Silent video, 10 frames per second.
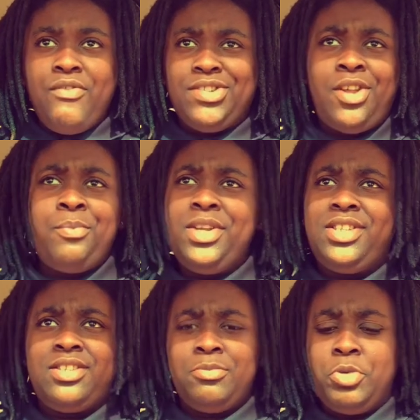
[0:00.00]
for some
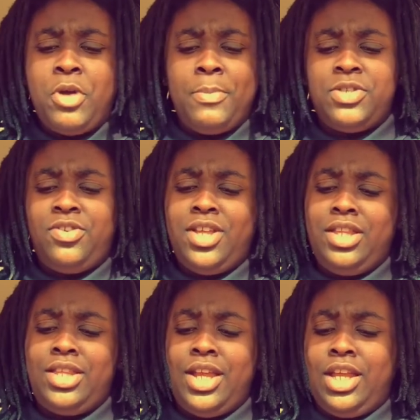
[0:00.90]
reason, some departments feel
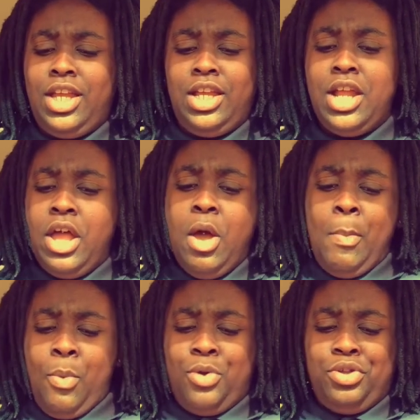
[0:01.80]
like they need
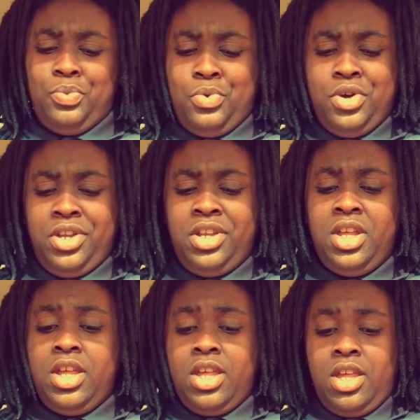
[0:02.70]
more than one
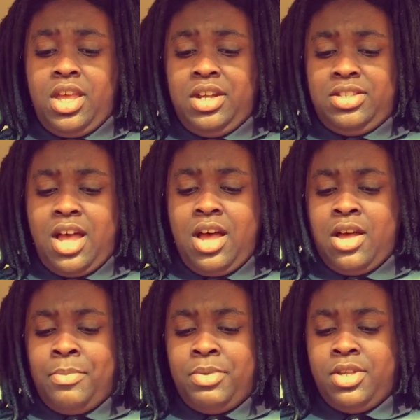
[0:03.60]
at a
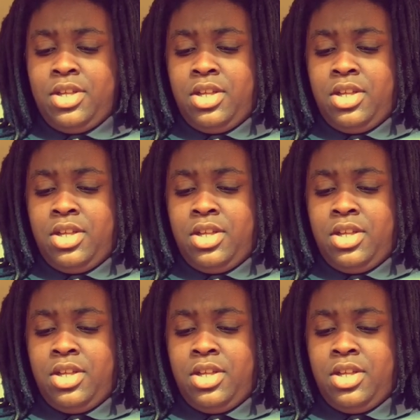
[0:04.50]
time.